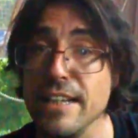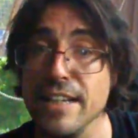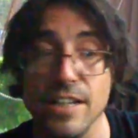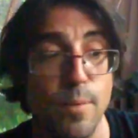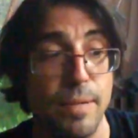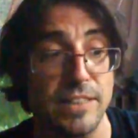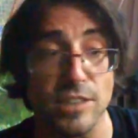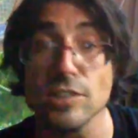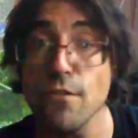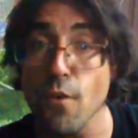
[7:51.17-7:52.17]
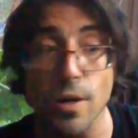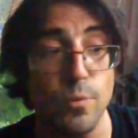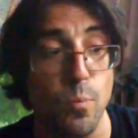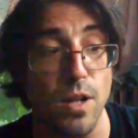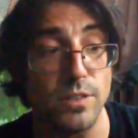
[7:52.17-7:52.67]
you know, because it's the
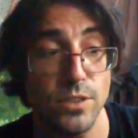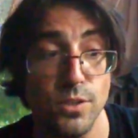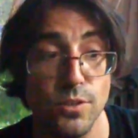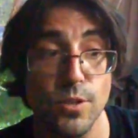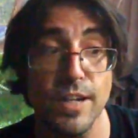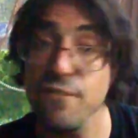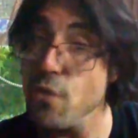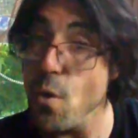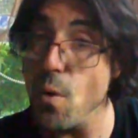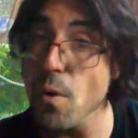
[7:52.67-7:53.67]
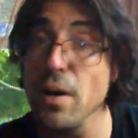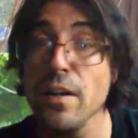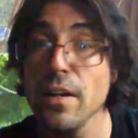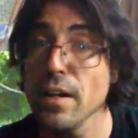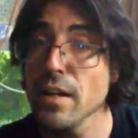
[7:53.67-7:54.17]
4th, 1, 2, 3, 4.